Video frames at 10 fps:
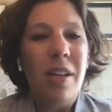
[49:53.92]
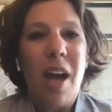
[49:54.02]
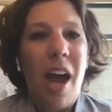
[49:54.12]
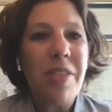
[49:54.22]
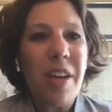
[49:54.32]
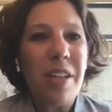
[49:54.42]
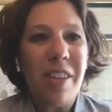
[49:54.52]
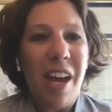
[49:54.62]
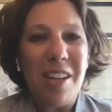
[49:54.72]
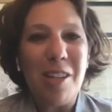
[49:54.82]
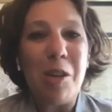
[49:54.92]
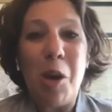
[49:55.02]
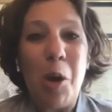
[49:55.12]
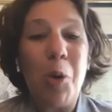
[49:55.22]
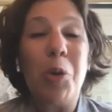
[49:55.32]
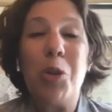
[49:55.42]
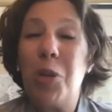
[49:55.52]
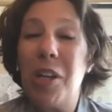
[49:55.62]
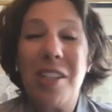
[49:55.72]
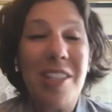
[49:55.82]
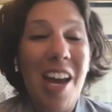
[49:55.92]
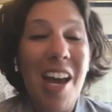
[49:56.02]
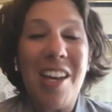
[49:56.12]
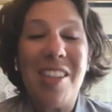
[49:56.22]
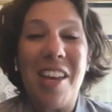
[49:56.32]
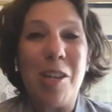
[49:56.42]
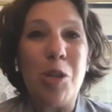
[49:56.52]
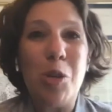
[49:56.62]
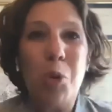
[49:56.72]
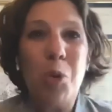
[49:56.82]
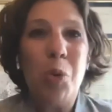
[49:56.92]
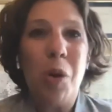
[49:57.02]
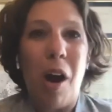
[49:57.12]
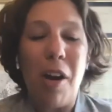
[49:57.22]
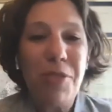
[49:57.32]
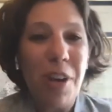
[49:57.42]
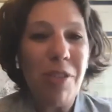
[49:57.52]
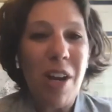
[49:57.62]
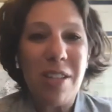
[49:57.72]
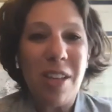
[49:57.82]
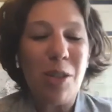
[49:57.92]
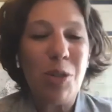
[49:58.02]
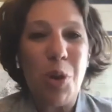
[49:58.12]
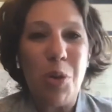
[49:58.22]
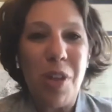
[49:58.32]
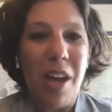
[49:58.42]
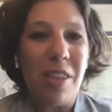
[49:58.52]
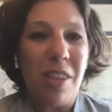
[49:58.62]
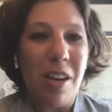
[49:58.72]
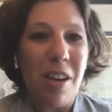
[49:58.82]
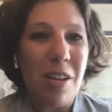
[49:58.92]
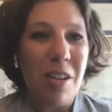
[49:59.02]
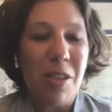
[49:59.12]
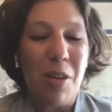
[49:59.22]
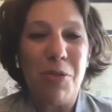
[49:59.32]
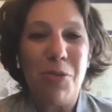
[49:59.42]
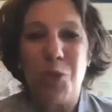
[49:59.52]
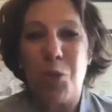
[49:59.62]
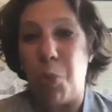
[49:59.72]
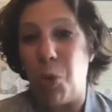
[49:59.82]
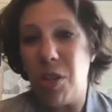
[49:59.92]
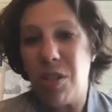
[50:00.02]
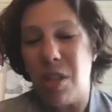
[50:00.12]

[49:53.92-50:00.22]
I think that you know you can say that you are fundraising so that the the sports